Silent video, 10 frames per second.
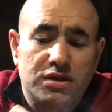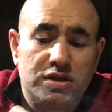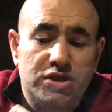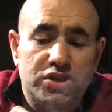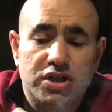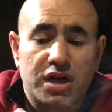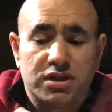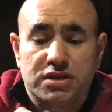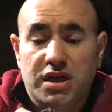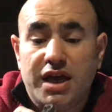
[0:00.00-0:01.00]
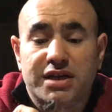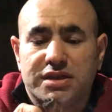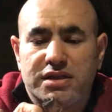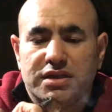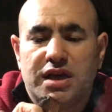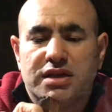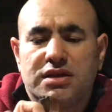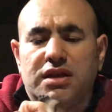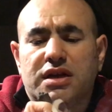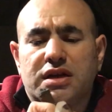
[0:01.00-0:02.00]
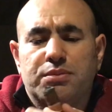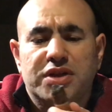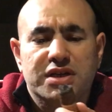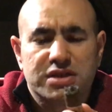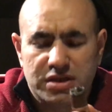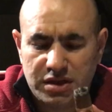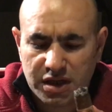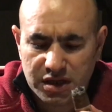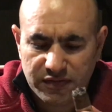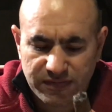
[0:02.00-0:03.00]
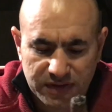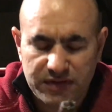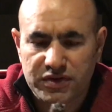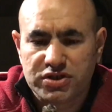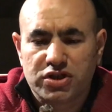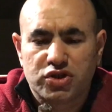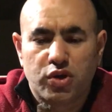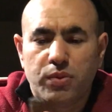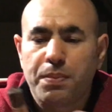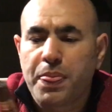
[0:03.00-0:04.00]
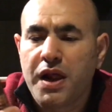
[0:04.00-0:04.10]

this cigar, it's excellent, has a lot of complexity, a lot of flavors. So